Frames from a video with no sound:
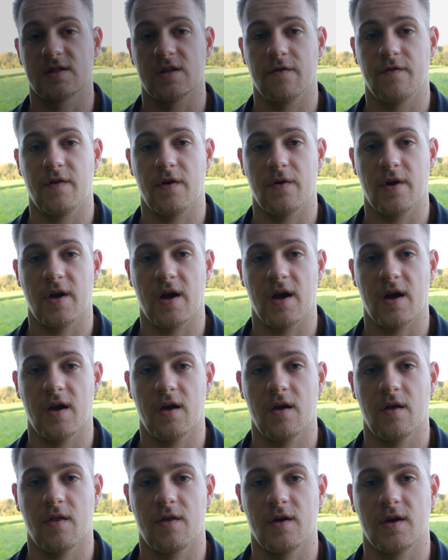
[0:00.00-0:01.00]
are very
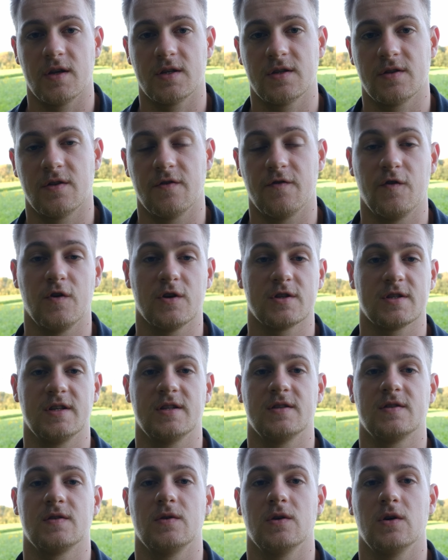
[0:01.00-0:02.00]
high that the first
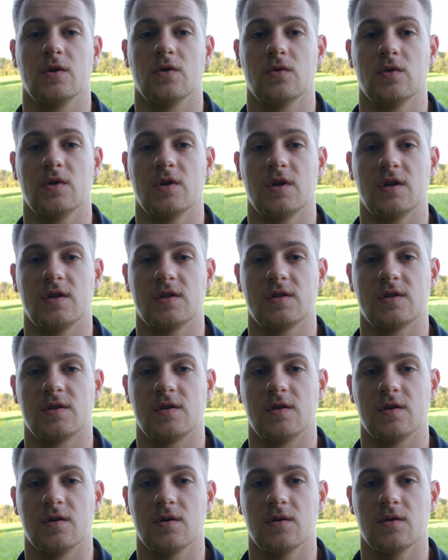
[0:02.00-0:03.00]
lens you own is
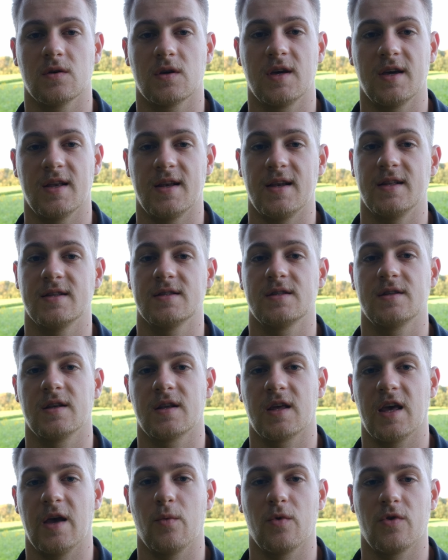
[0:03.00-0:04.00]
the kit lens that
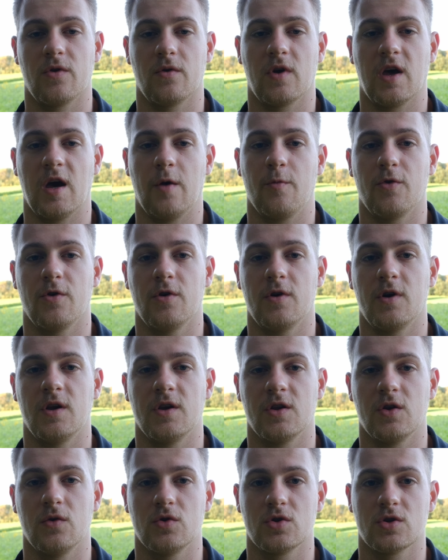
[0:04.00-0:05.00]
came with your camera, and
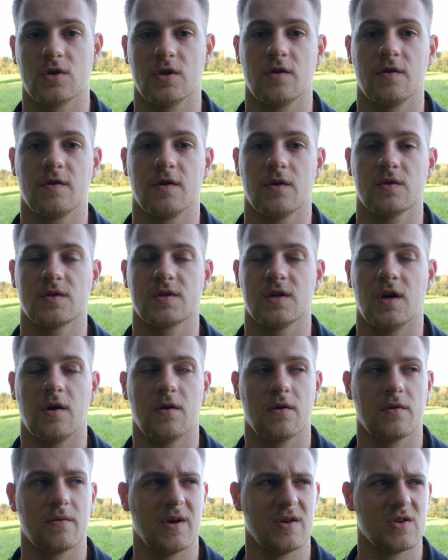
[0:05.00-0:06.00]
usually those are
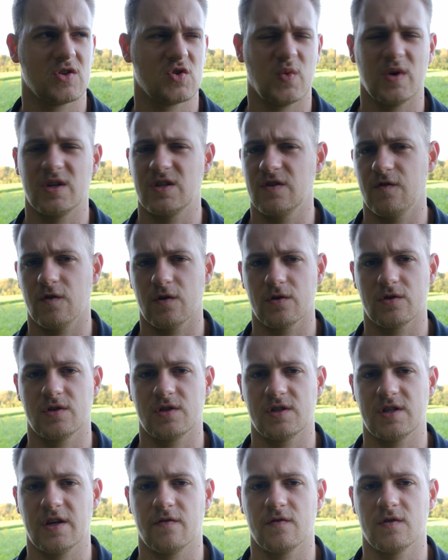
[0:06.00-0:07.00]
around 24 to
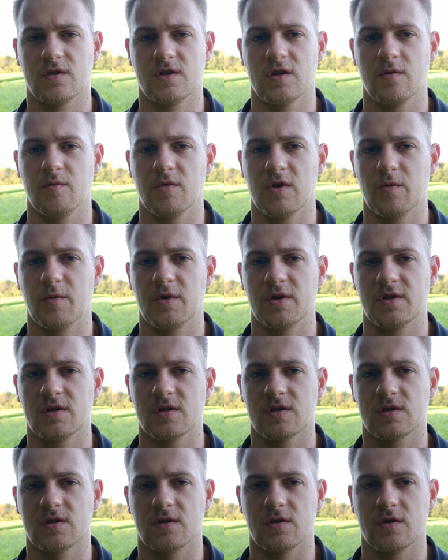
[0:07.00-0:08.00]
70
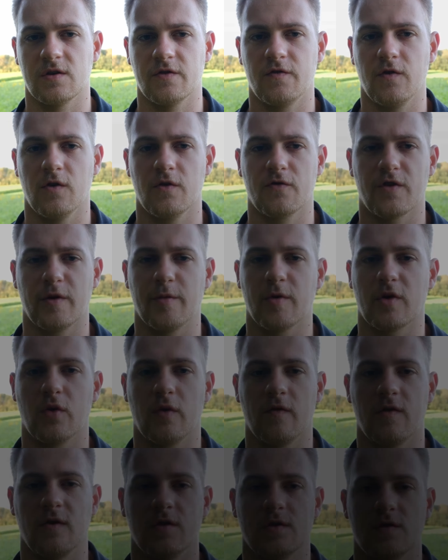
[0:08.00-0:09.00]
millimeters full frame
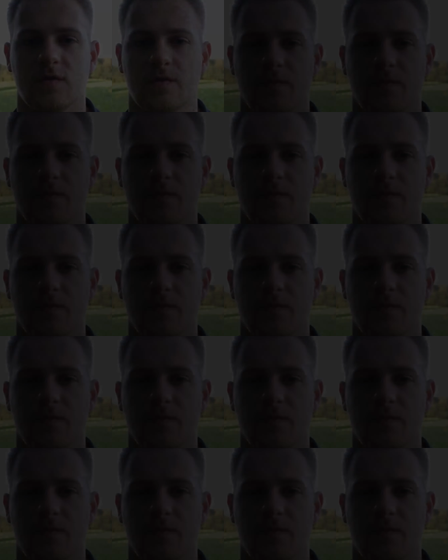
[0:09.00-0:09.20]
equivalent.